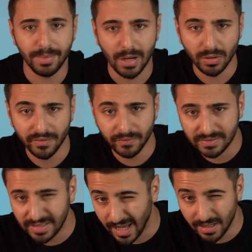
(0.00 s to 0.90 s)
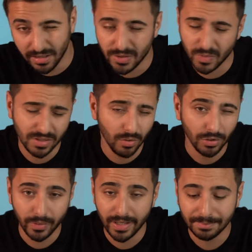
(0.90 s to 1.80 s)
power of 10 and these ones go all
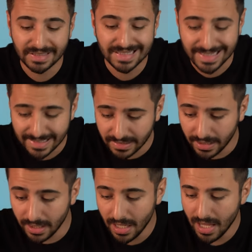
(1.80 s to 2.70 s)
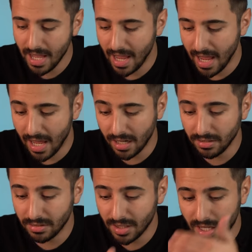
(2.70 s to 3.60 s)
the way up to 60
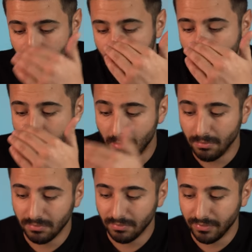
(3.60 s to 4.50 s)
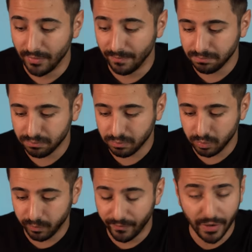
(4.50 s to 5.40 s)
and um, they're
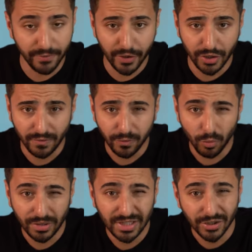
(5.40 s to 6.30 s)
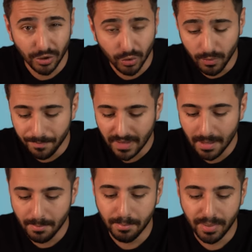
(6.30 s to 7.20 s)
very, very good for what they do.
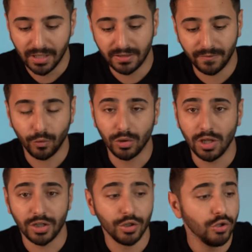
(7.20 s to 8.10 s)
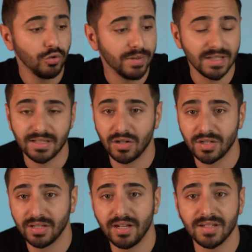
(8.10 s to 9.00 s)
But for a lot of newbies that
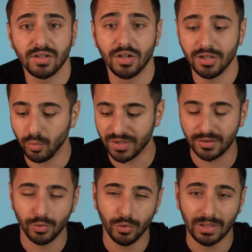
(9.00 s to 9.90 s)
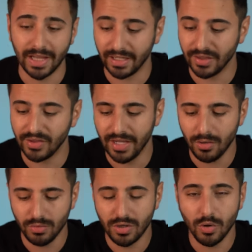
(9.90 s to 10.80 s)
are getting started with studio lighting, they
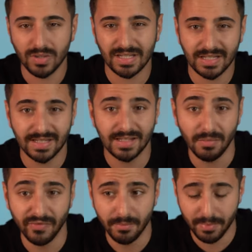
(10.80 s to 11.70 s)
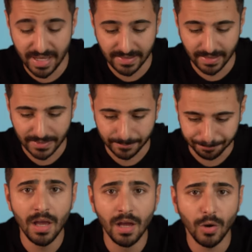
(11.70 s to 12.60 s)
don't know some of the basics.
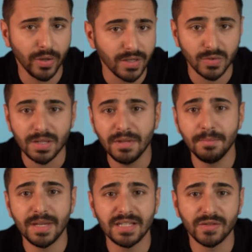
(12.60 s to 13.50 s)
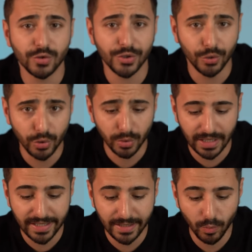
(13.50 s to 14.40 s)
Okay, so some of the basics for studio
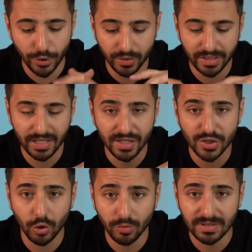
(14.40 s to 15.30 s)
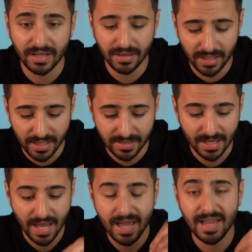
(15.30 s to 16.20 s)
lighting when you're getting strobes like
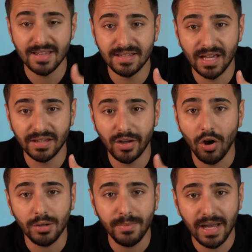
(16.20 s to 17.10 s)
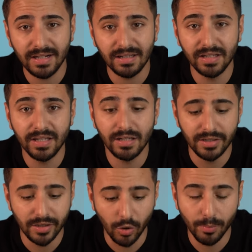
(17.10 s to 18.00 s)
these is that they automatically
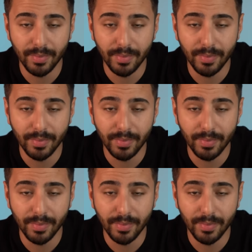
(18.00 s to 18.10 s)
go